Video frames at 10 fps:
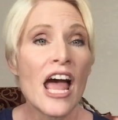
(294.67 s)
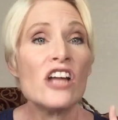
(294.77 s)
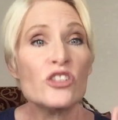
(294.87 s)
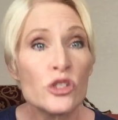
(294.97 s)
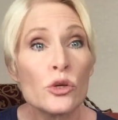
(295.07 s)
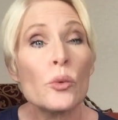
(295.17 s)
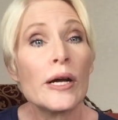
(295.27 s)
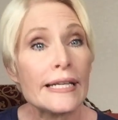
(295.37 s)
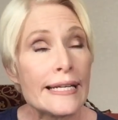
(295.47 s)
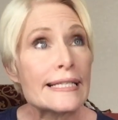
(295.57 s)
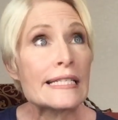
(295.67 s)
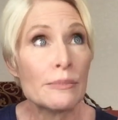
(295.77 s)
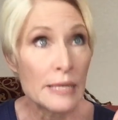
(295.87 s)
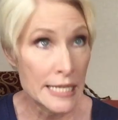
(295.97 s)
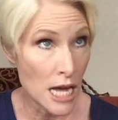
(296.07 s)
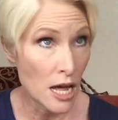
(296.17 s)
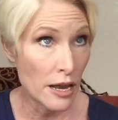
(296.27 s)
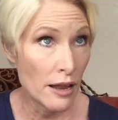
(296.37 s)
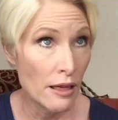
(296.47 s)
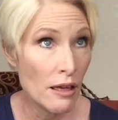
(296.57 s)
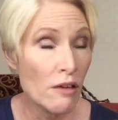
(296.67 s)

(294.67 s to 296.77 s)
and do what needs to be done